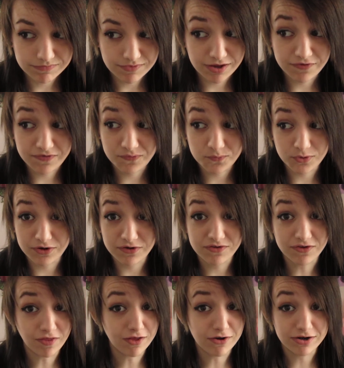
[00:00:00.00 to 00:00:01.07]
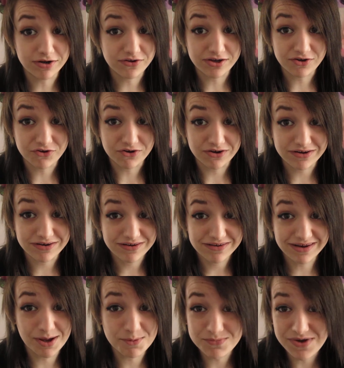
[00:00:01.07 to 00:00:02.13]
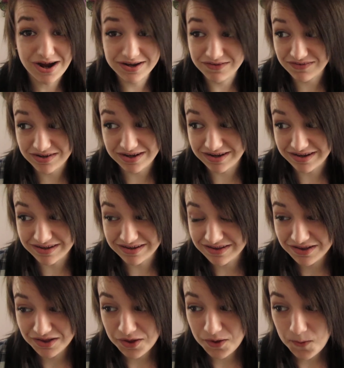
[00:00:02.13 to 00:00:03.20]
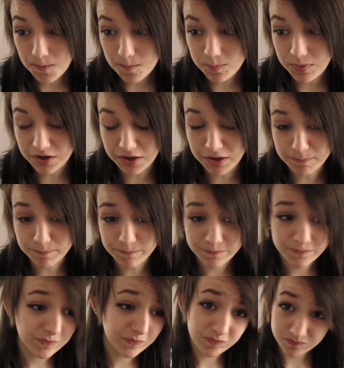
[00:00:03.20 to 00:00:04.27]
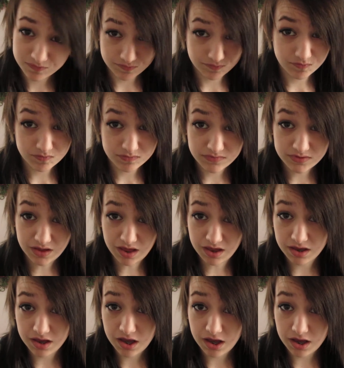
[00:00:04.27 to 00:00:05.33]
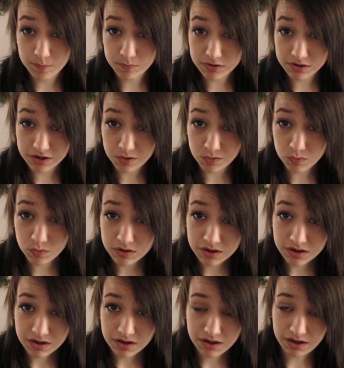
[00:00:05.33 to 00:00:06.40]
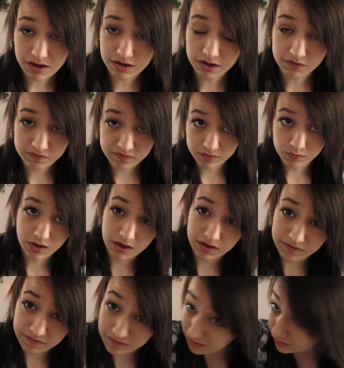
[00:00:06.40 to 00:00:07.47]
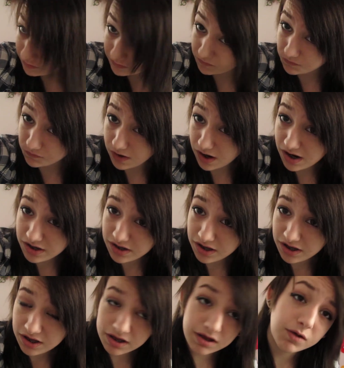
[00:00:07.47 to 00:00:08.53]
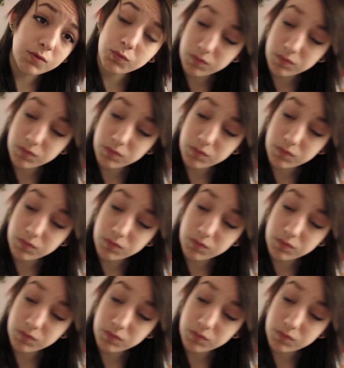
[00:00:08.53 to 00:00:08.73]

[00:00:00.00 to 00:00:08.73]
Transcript: I swear I saw that on a t-shirt. I'm not even kidding. But, yeah, I'm gonna go, and I'll see you guys next Friday.